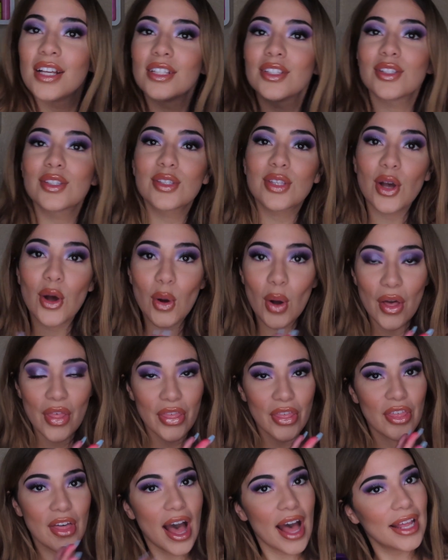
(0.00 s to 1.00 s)
So
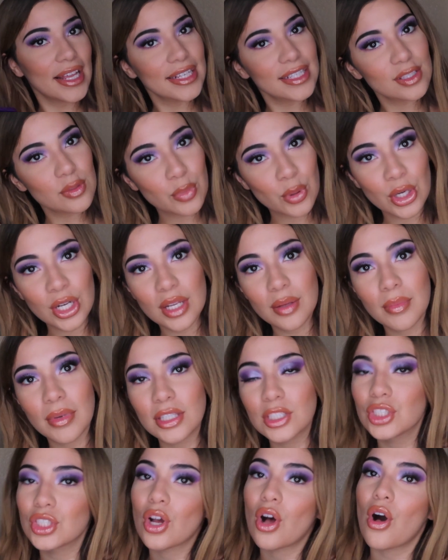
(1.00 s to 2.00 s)
that is pretty
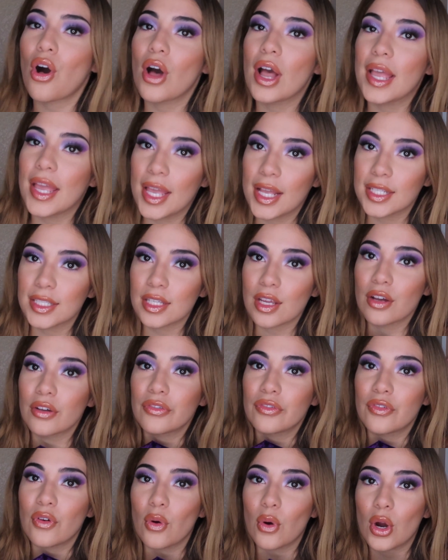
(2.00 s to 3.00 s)
much it
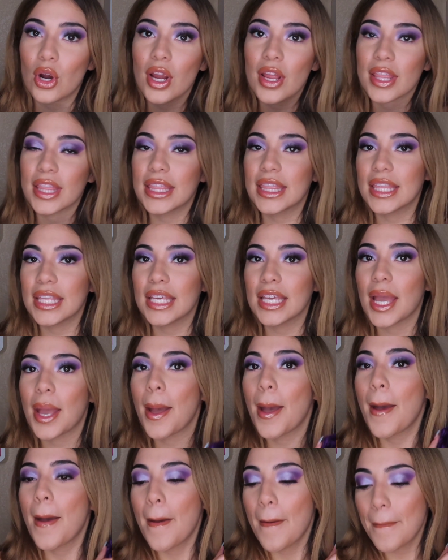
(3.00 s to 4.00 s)
for the
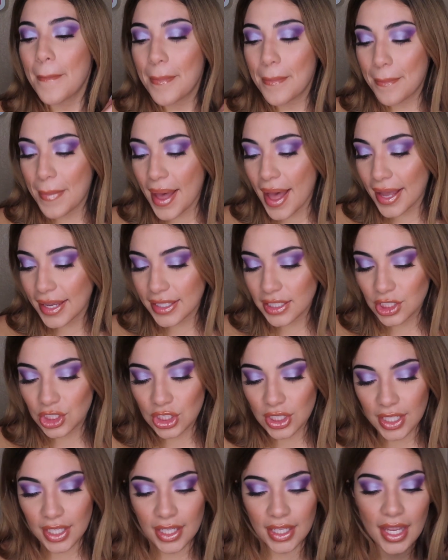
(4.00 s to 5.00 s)

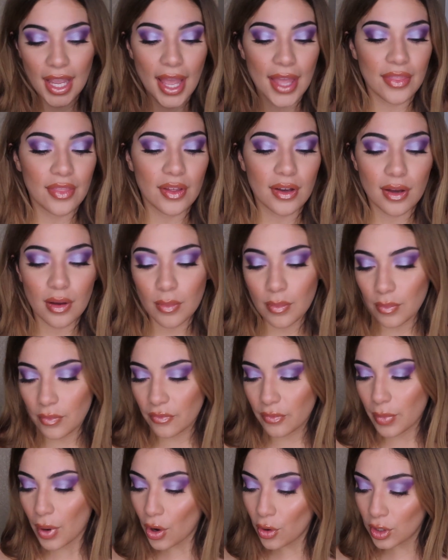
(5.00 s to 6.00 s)
packaging and the
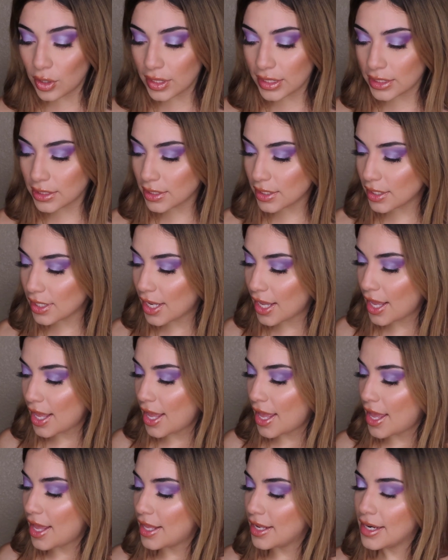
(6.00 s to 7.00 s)
component.
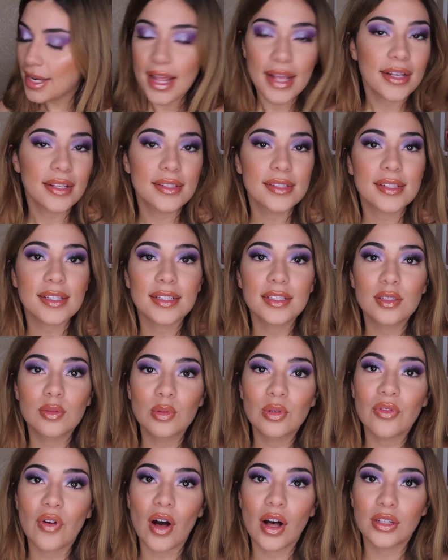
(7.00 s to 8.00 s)
Next, let's
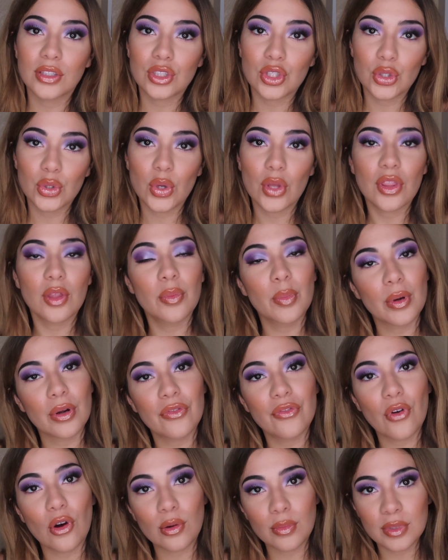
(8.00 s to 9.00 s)
move on to the
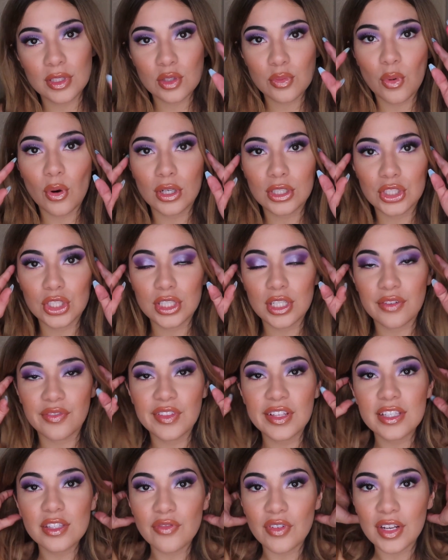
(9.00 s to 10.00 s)
performance portion of
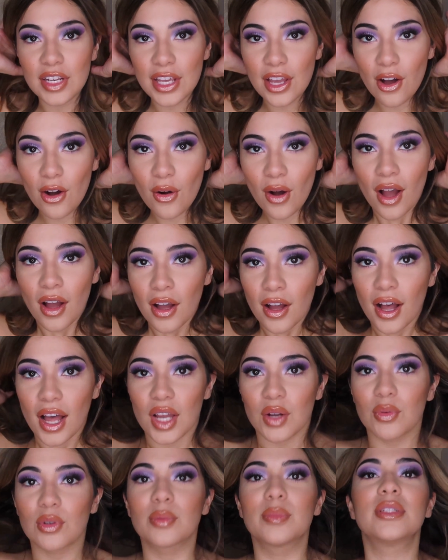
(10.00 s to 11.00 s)
this video.
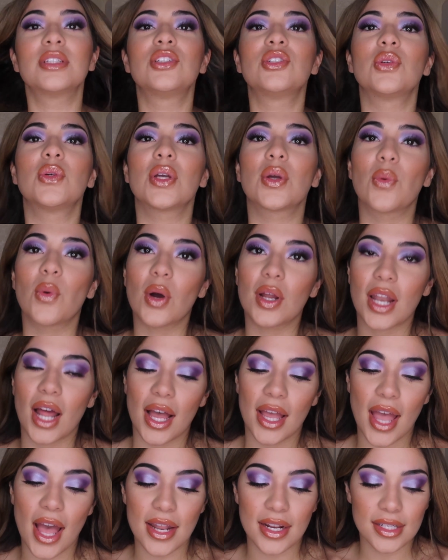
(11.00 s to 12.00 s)
I will be doing one
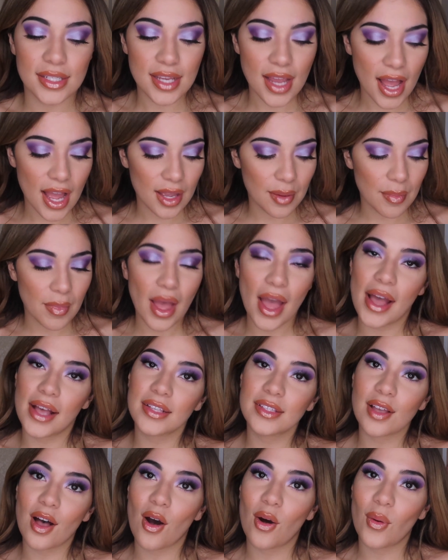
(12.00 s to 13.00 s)
eye at a time,
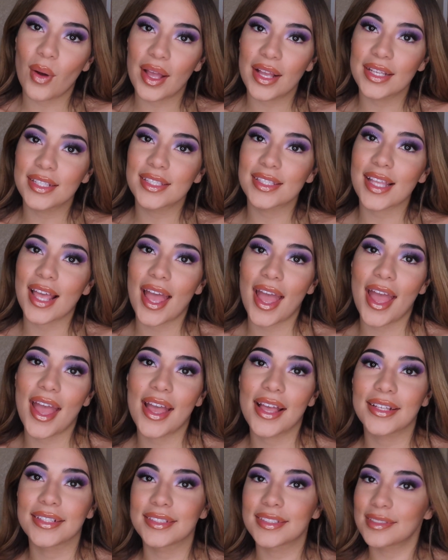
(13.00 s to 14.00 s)
as always,
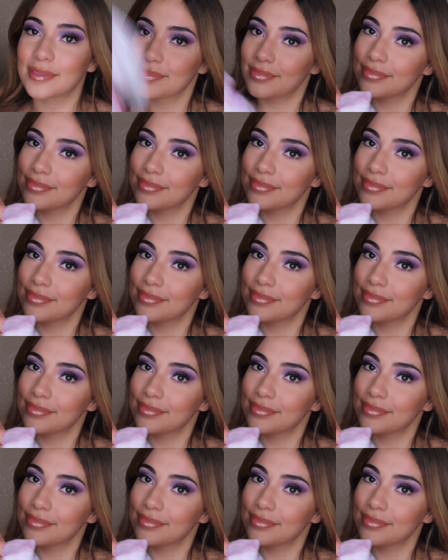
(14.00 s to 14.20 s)
and